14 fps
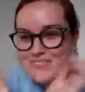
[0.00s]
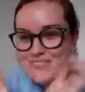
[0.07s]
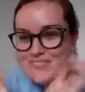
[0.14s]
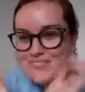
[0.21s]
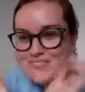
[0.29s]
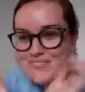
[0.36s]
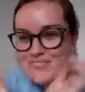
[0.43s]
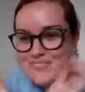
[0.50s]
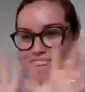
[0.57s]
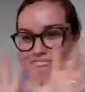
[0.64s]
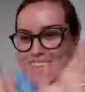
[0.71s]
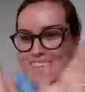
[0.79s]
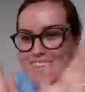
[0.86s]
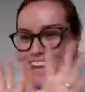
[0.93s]
Good night,
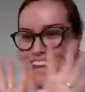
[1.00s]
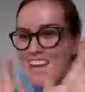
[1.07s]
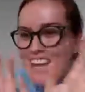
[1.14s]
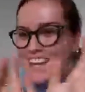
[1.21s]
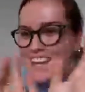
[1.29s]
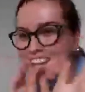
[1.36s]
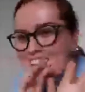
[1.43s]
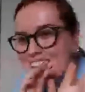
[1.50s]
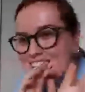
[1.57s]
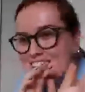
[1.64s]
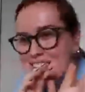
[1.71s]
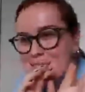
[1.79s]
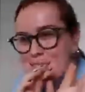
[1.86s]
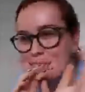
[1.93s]
good night.
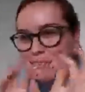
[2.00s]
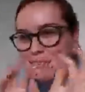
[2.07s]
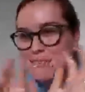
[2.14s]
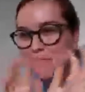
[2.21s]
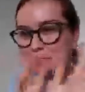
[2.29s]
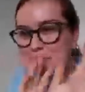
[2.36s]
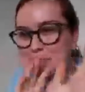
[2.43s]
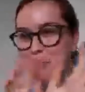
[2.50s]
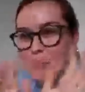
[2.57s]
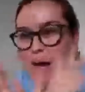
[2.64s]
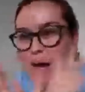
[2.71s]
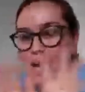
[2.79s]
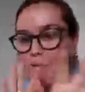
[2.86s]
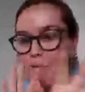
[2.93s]

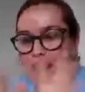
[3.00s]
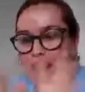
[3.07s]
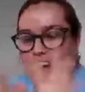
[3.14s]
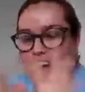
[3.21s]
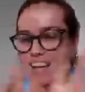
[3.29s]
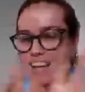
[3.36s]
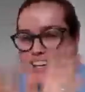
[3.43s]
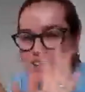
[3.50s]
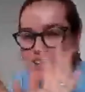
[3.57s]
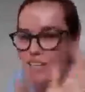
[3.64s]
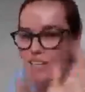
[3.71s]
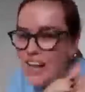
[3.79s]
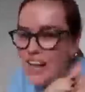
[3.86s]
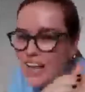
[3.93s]
Bye, Vera, and good
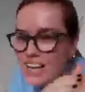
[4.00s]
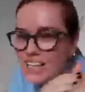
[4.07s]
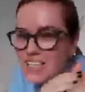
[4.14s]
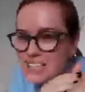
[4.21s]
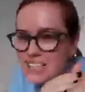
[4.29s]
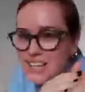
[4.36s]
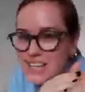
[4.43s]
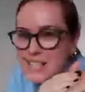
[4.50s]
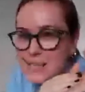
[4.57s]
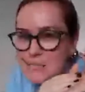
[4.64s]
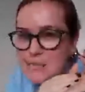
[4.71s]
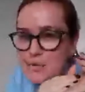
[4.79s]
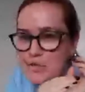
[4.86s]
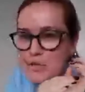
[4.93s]
night. I see
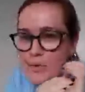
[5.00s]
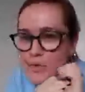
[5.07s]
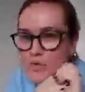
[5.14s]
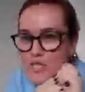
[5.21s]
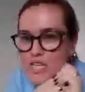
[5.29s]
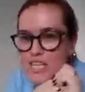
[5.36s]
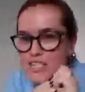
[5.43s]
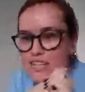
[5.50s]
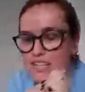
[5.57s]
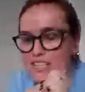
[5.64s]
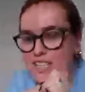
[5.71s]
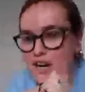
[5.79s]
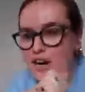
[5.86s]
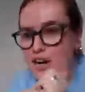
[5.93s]
moon emojis. I
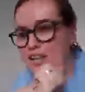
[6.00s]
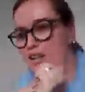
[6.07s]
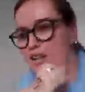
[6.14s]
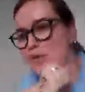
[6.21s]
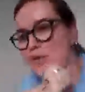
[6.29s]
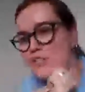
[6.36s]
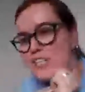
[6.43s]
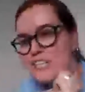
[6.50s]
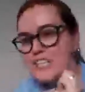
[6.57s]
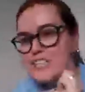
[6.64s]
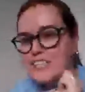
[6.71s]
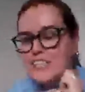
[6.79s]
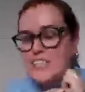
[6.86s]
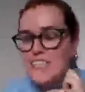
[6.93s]
see heart emojis.
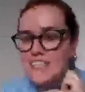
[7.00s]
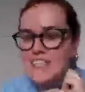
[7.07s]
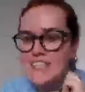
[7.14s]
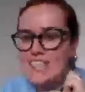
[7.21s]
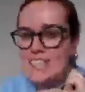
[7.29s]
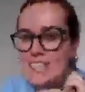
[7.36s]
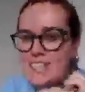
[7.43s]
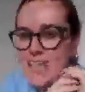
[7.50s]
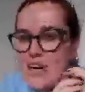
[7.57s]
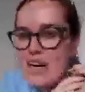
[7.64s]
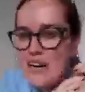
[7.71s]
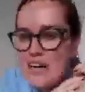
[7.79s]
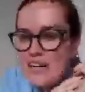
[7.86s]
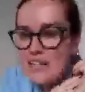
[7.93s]

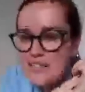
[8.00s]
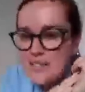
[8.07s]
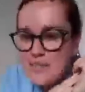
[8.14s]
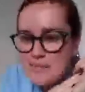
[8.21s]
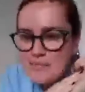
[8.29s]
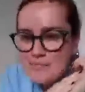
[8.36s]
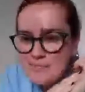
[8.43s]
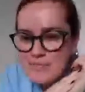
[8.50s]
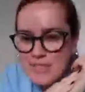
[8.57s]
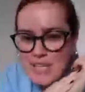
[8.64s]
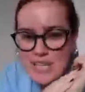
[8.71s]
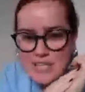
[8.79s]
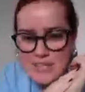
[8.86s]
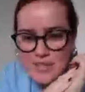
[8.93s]
Stars. You
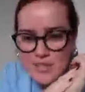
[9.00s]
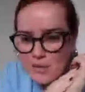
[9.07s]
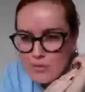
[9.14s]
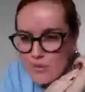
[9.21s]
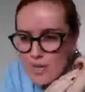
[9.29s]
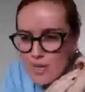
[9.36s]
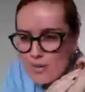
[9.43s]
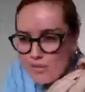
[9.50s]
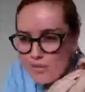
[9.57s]
guys are so creative.